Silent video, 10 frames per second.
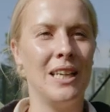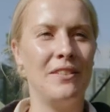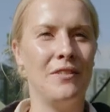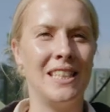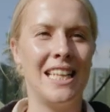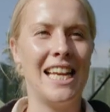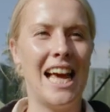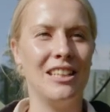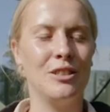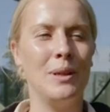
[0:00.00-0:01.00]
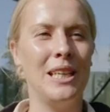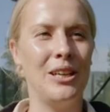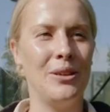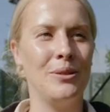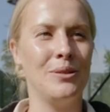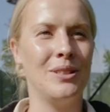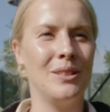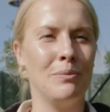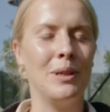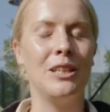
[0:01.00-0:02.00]
really fitting, as we
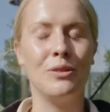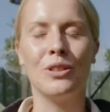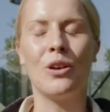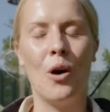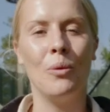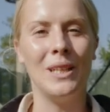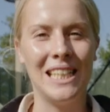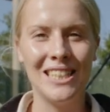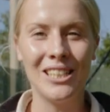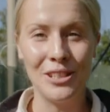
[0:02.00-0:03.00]
used to call Juanita